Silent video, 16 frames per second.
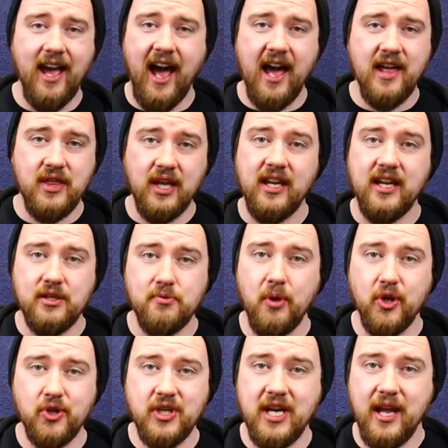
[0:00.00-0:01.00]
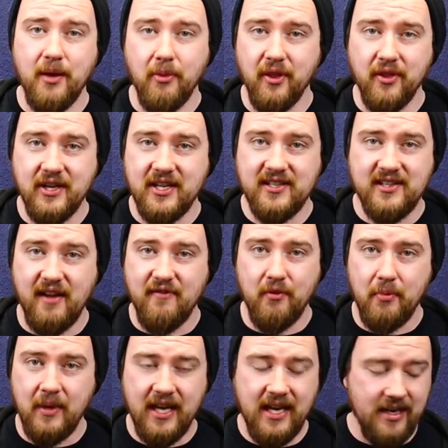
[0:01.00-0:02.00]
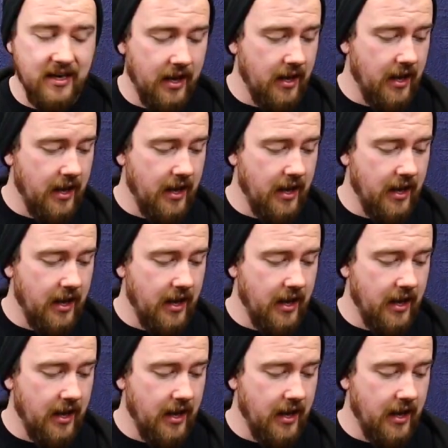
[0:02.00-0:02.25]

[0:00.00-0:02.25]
I think it's more stable than it's ever been.